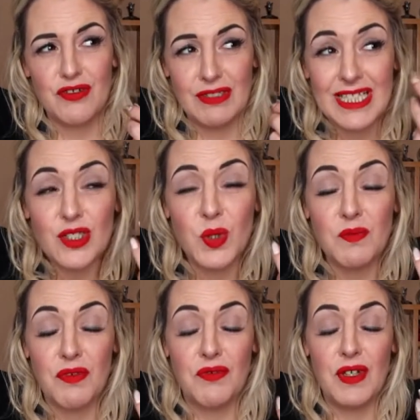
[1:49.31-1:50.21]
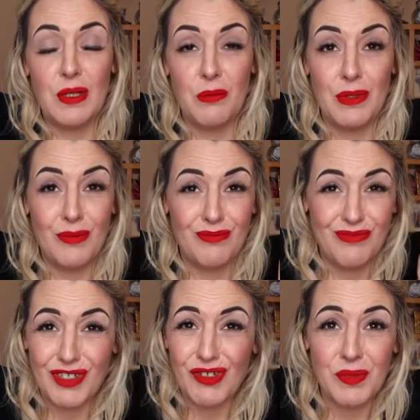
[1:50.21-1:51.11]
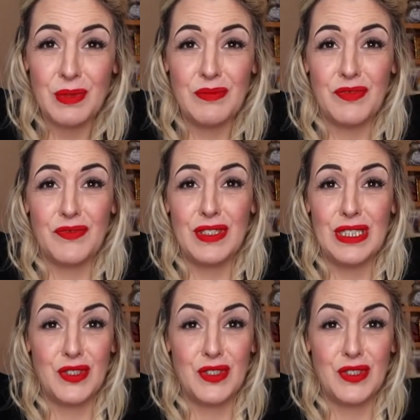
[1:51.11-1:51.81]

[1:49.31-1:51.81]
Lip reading: and that's going to fulfill them, and they're not being fulfilled.